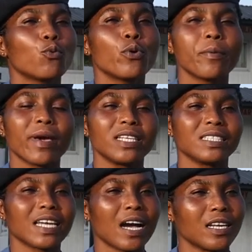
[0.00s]
Women
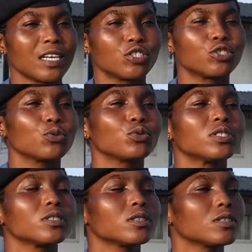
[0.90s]
in Ghana
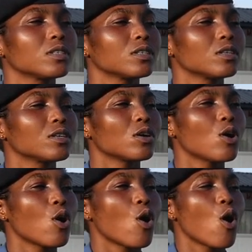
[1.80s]
should
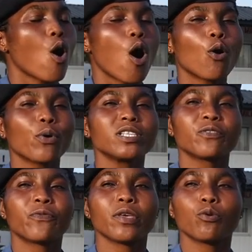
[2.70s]
always
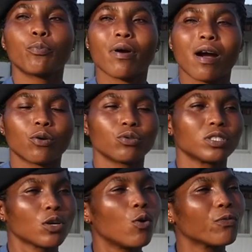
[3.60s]
feel proud,
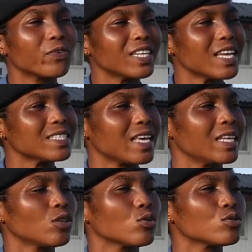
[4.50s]
confident,
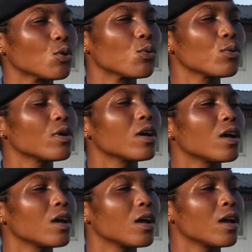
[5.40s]
and also
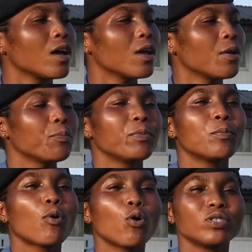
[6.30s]
be
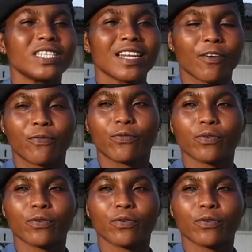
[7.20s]
bold enough